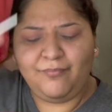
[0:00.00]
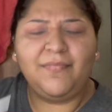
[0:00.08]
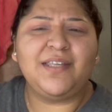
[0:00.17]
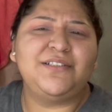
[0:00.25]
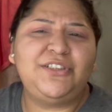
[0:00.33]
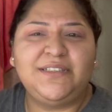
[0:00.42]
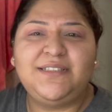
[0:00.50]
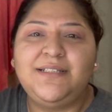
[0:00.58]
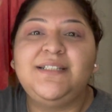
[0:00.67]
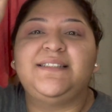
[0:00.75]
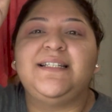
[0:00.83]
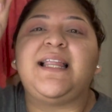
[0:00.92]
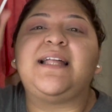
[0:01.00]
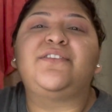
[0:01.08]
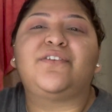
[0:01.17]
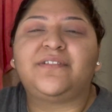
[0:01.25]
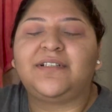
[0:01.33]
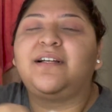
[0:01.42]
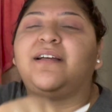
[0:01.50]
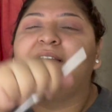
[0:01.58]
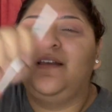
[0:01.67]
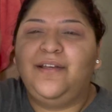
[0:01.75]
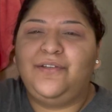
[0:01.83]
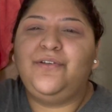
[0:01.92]
she's in the cilantro. Huh?
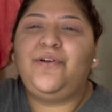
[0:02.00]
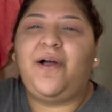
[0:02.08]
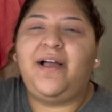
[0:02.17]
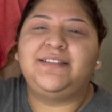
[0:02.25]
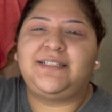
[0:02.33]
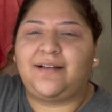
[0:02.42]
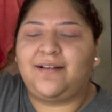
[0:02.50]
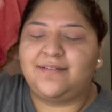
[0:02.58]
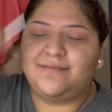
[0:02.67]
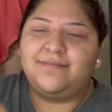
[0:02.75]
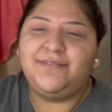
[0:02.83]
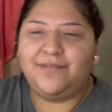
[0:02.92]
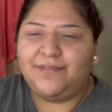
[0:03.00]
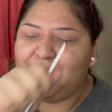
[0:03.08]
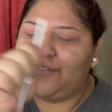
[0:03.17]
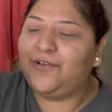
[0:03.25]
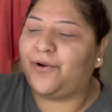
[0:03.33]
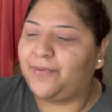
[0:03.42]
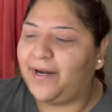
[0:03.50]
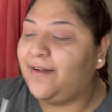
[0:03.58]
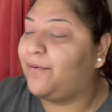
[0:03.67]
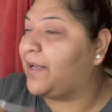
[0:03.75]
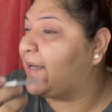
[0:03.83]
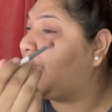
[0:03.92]
You know how it's like, you know, right?
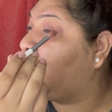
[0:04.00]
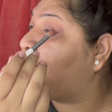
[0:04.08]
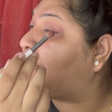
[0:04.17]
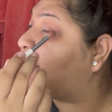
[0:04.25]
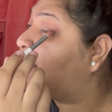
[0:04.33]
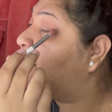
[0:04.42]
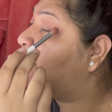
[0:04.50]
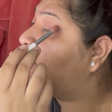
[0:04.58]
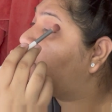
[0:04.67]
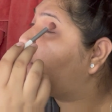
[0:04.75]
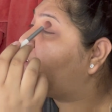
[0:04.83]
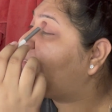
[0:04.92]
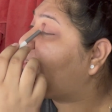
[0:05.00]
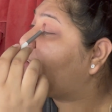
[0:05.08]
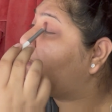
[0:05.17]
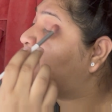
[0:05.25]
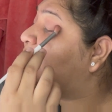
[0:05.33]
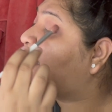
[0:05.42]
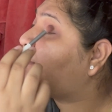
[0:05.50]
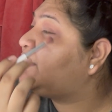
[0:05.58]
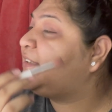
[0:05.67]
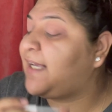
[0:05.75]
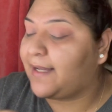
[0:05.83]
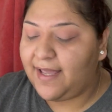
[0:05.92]
Okay, anyway. So she's like in the cilantro.
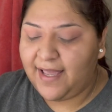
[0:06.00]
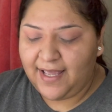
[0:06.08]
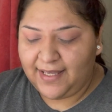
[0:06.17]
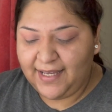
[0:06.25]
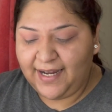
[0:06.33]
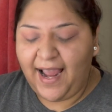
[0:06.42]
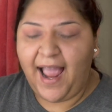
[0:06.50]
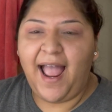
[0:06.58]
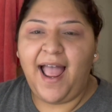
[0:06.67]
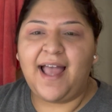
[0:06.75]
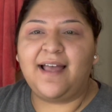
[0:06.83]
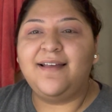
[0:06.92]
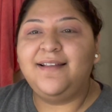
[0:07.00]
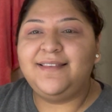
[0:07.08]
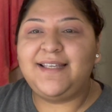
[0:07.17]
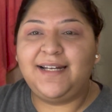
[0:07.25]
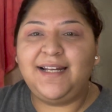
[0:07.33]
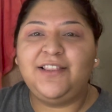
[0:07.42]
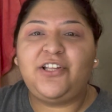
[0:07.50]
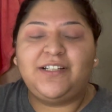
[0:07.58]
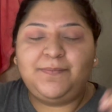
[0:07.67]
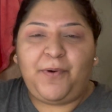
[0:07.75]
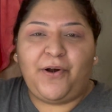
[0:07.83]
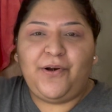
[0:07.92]
She's like, hija, tienen
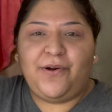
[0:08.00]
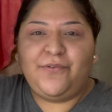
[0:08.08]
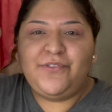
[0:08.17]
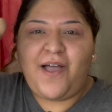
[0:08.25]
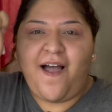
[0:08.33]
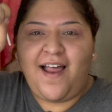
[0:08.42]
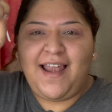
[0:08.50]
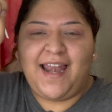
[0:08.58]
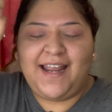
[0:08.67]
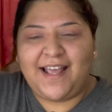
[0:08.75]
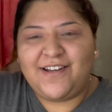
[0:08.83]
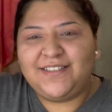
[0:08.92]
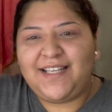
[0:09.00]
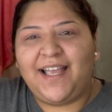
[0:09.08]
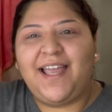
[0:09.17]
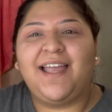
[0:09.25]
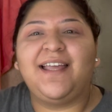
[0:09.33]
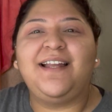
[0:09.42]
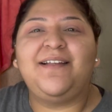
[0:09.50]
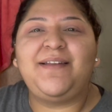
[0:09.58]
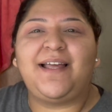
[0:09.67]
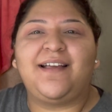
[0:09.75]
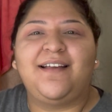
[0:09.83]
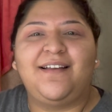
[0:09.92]
dos por $1 y que no sé qué. And I'm
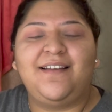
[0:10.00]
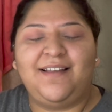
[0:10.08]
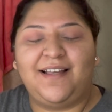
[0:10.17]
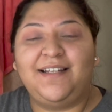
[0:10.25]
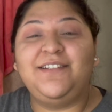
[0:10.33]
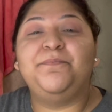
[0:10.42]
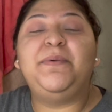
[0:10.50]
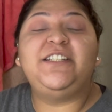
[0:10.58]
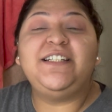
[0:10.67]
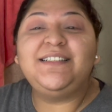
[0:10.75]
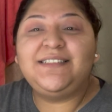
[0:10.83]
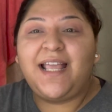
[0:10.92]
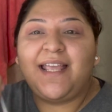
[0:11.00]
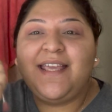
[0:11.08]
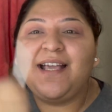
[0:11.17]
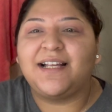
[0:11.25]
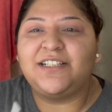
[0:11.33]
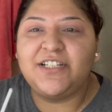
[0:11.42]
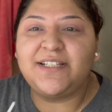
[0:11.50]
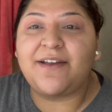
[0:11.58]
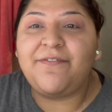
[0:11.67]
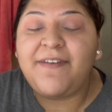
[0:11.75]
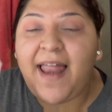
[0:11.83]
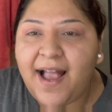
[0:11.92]
like, but she didn't say hija, she said
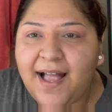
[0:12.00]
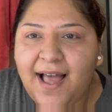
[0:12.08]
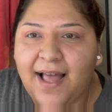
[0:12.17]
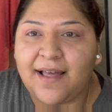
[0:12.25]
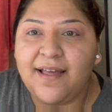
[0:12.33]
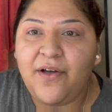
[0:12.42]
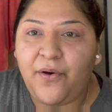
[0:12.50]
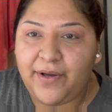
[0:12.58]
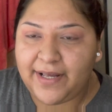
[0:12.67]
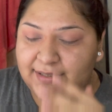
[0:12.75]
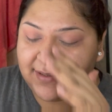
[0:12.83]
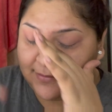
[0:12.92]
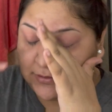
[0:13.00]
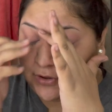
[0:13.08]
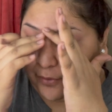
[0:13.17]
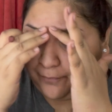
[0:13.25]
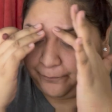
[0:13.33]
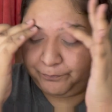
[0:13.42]
flaca. Okay, so,